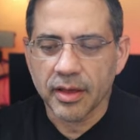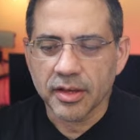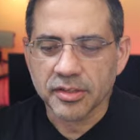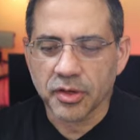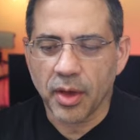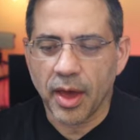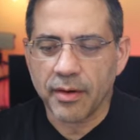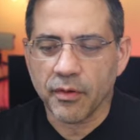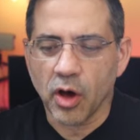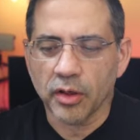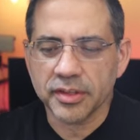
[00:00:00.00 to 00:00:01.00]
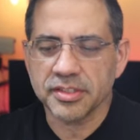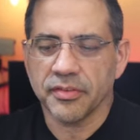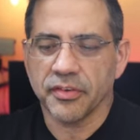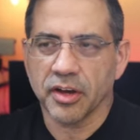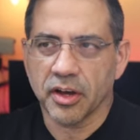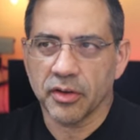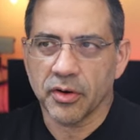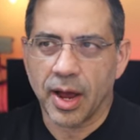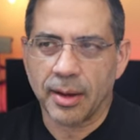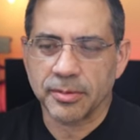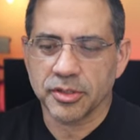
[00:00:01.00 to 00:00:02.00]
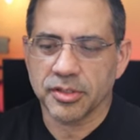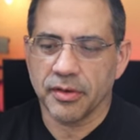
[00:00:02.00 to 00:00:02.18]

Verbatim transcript: So you have all these different color options.